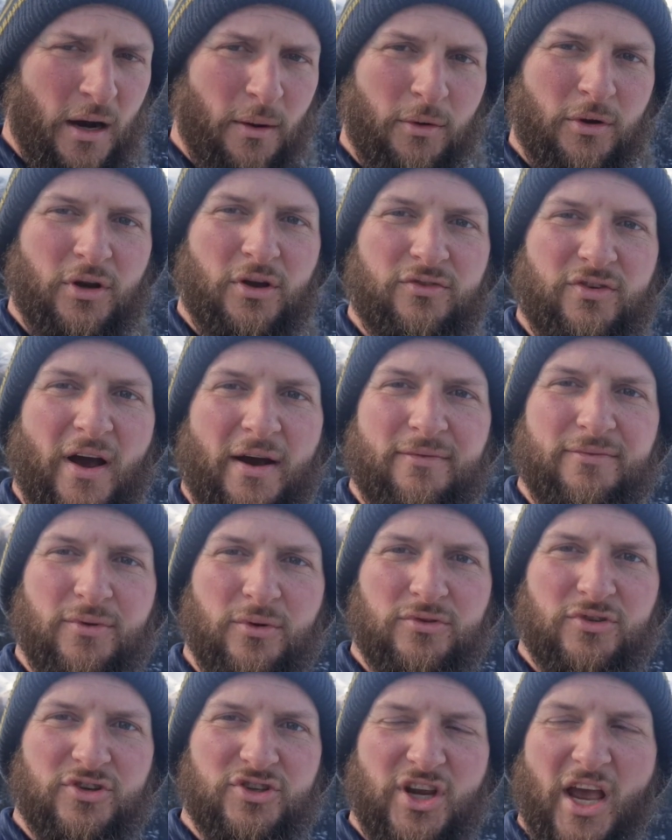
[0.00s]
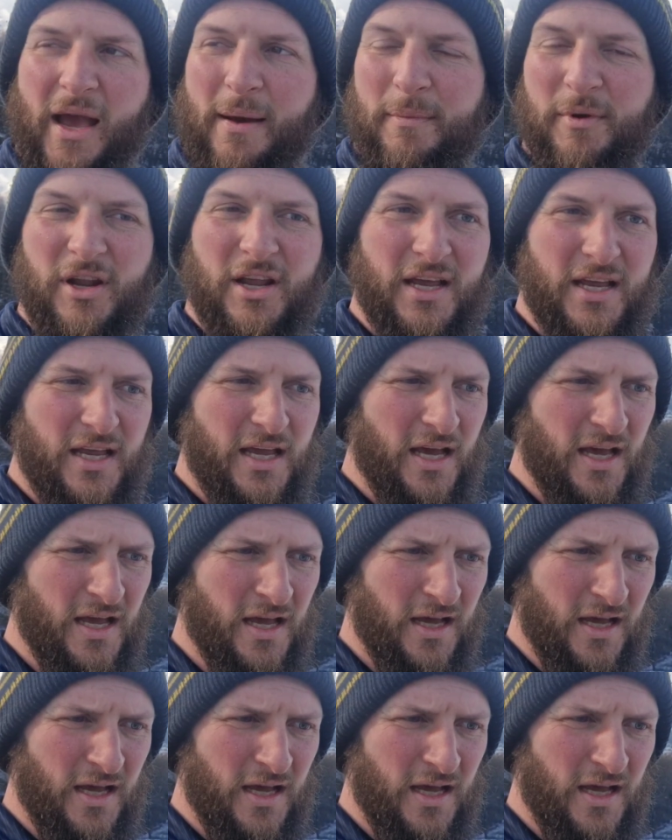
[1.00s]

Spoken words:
We're going to drive through to Germany,